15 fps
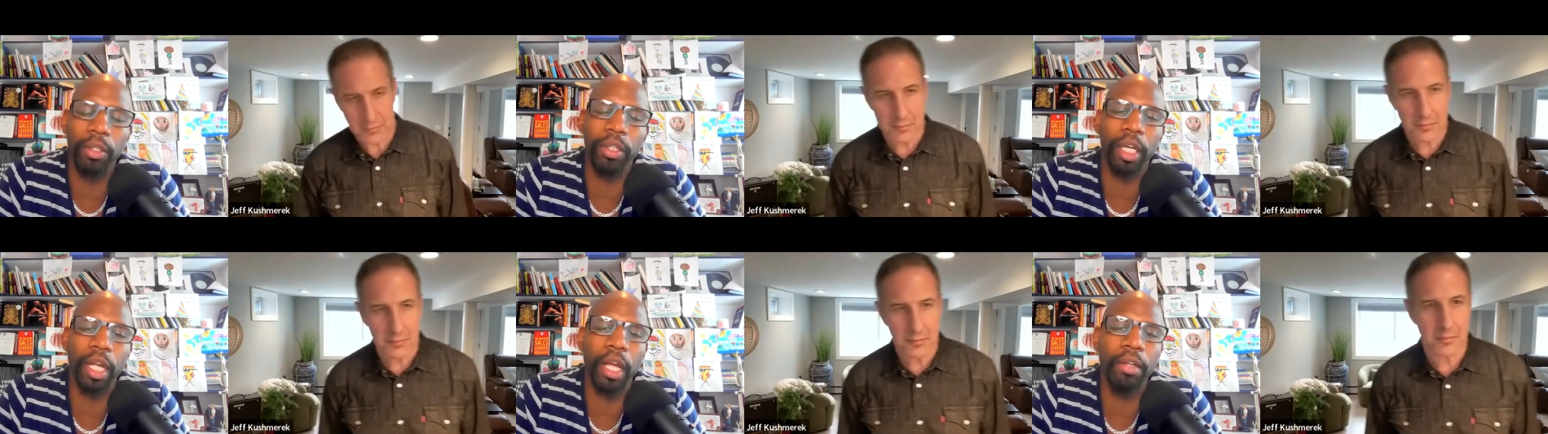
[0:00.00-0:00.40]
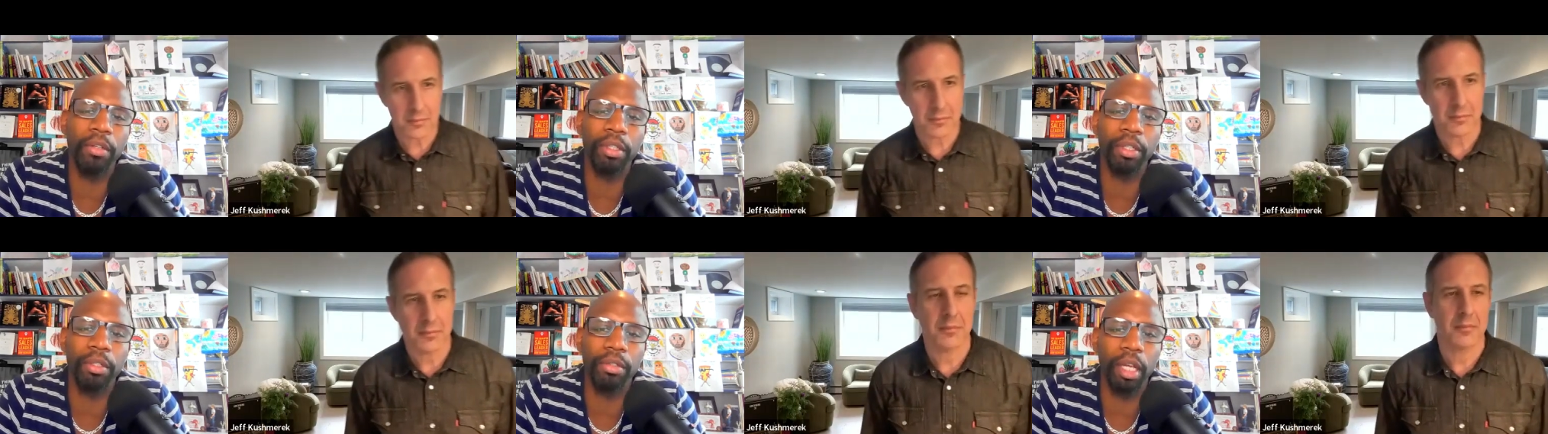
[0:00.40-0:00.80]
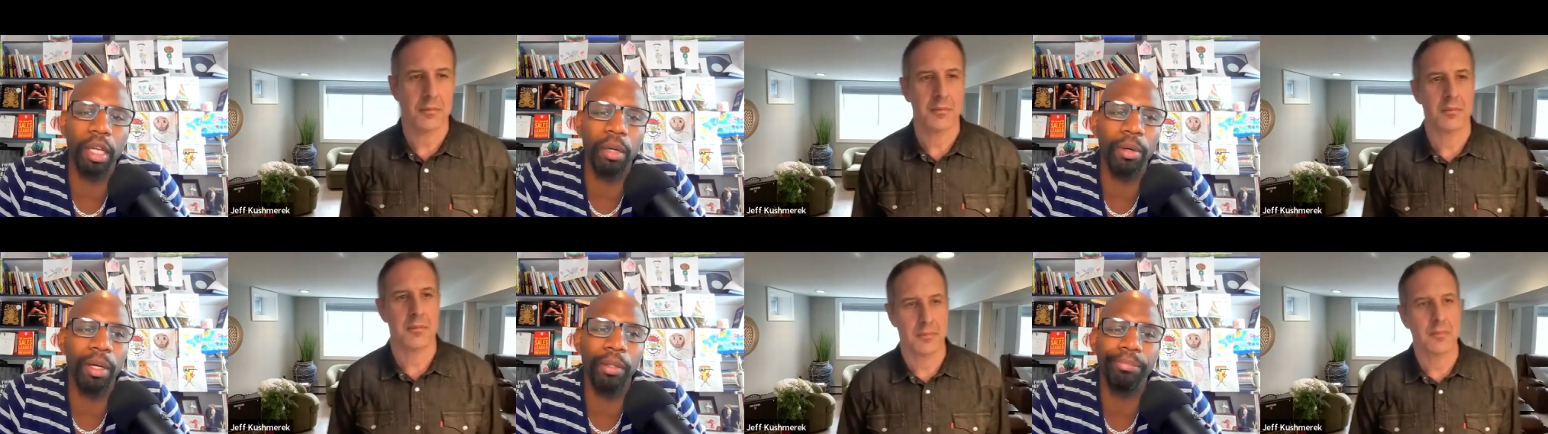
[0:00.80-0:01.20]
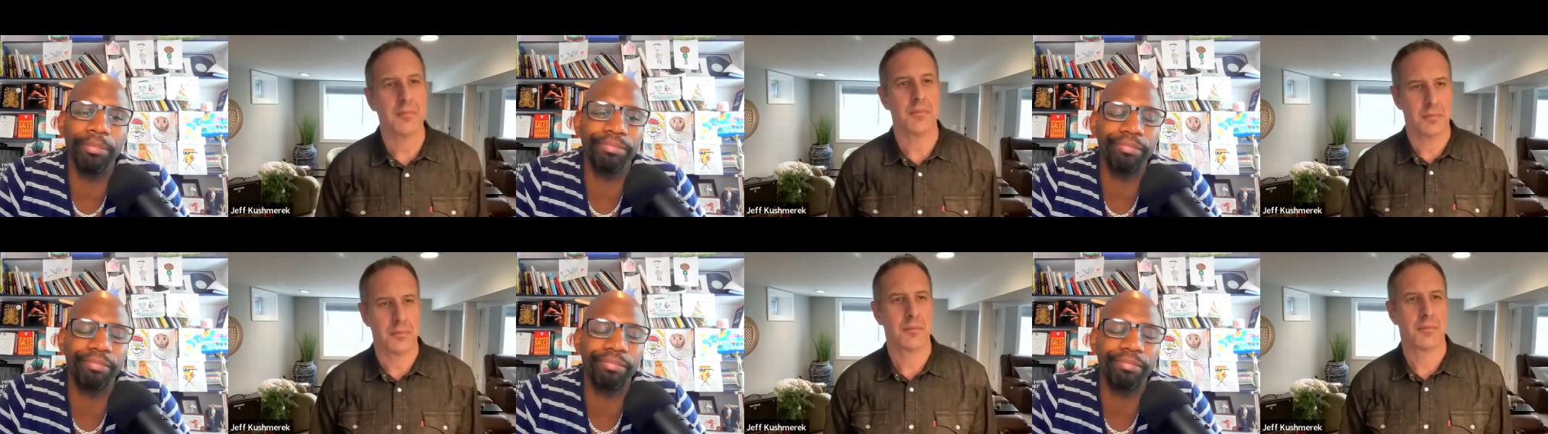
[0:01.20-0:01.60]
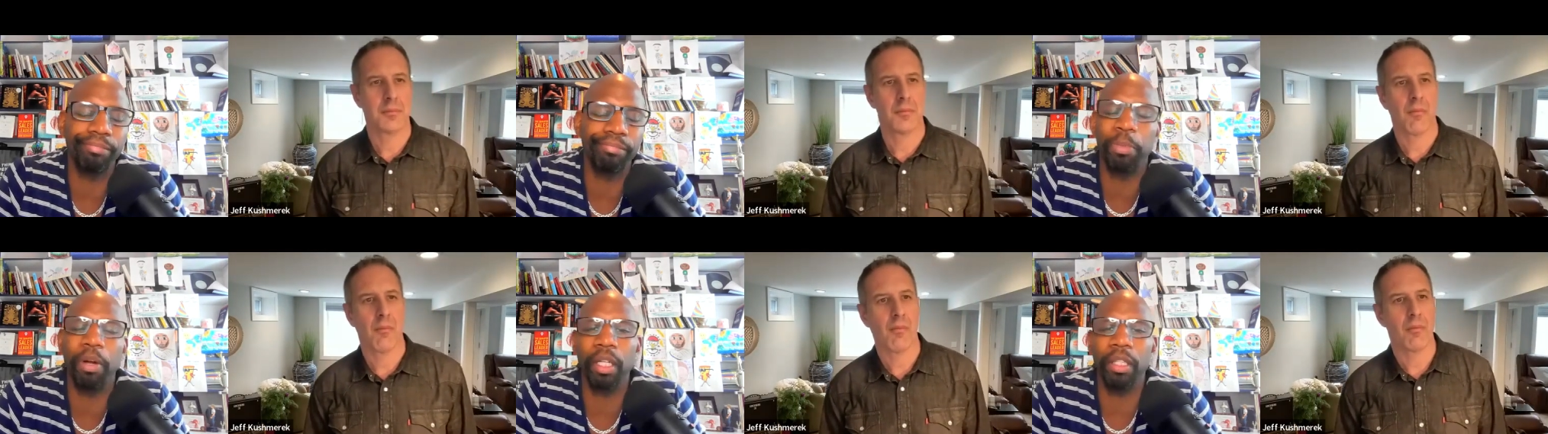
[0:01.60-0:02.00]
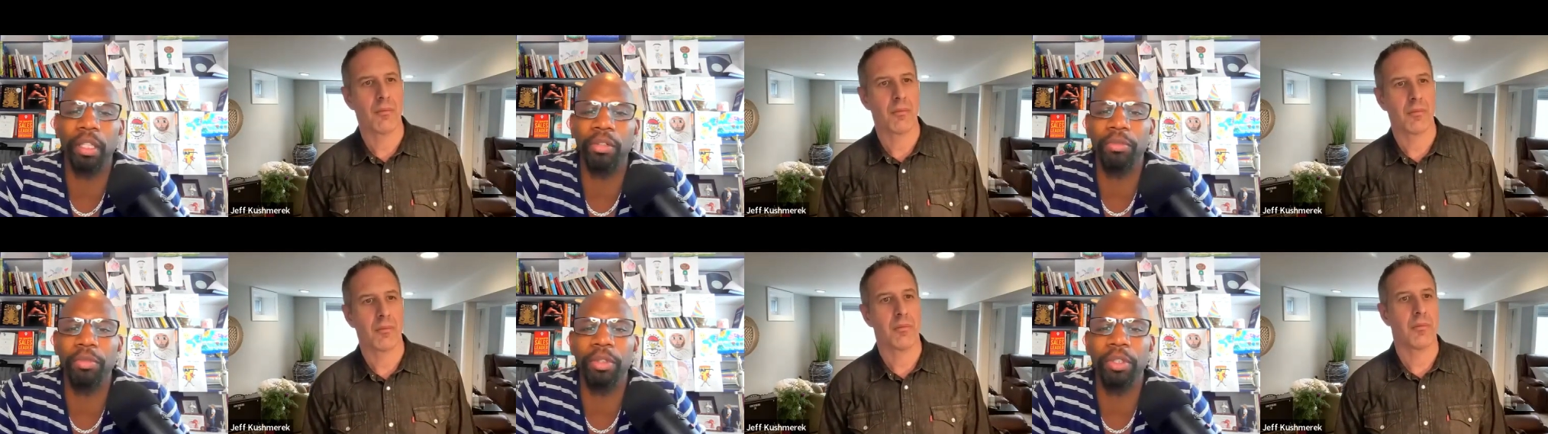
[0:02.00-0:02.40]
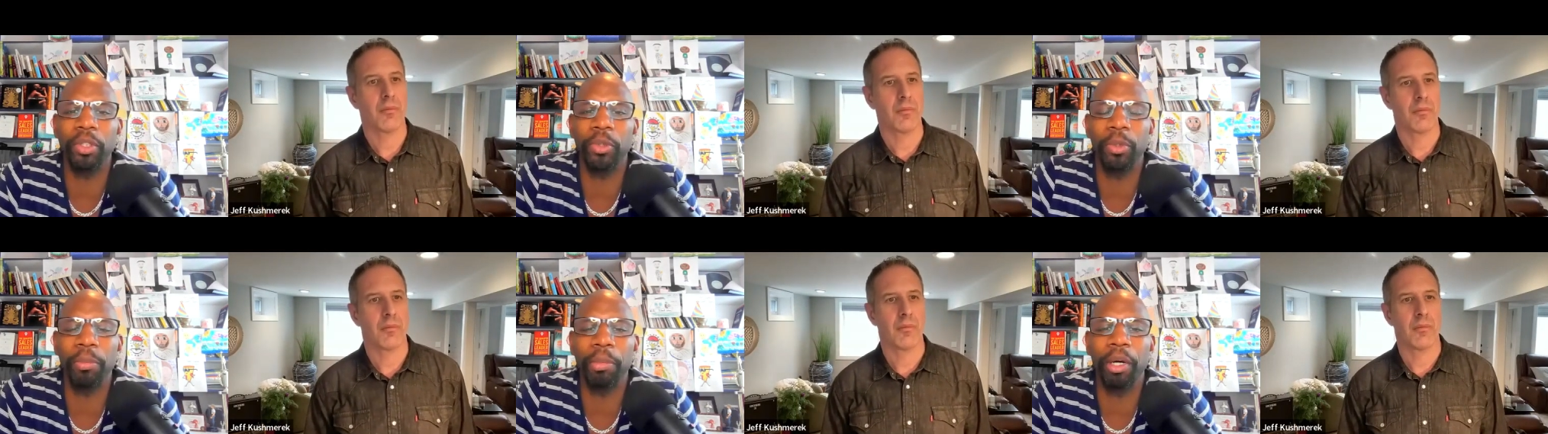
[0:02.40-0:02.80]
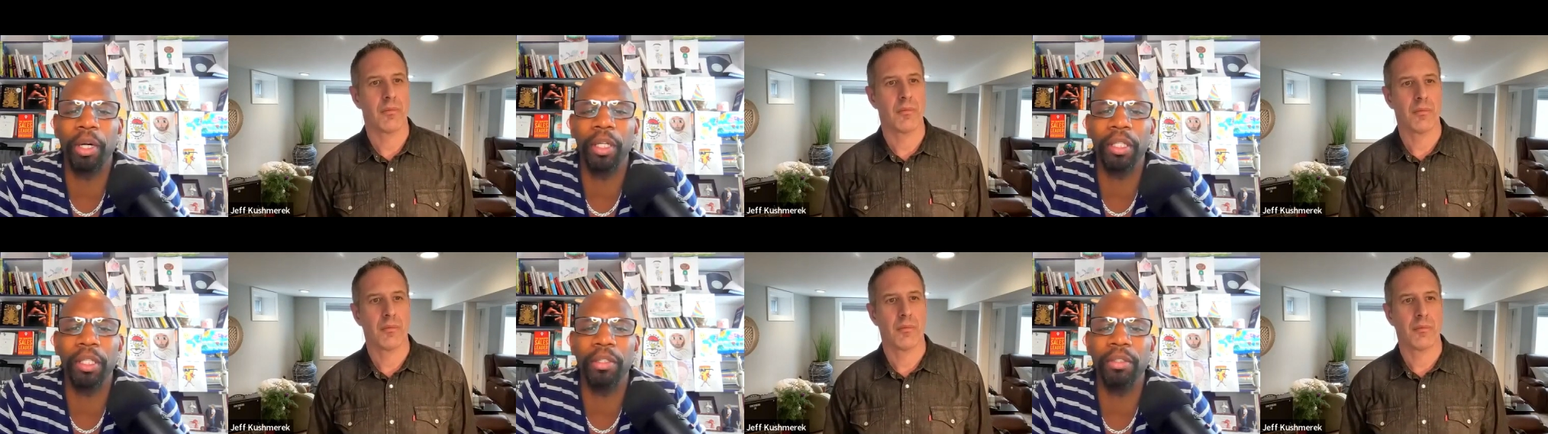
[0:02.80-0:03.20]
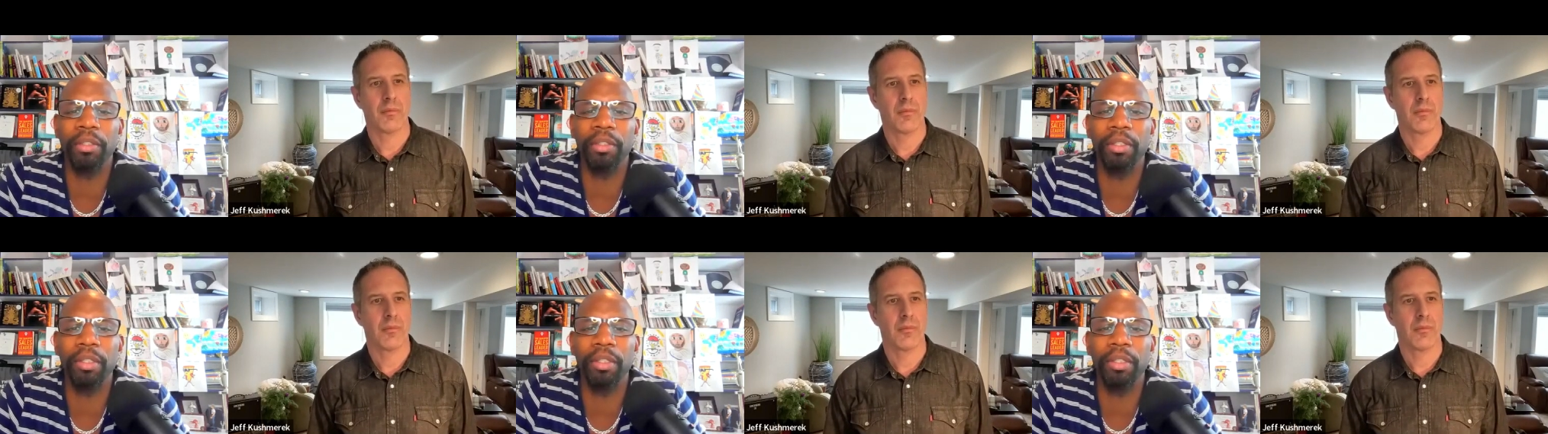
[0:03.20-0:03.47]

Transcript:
Speaker 1: the hood, I guess, and you're saying, well, this product doesn't really do what marketing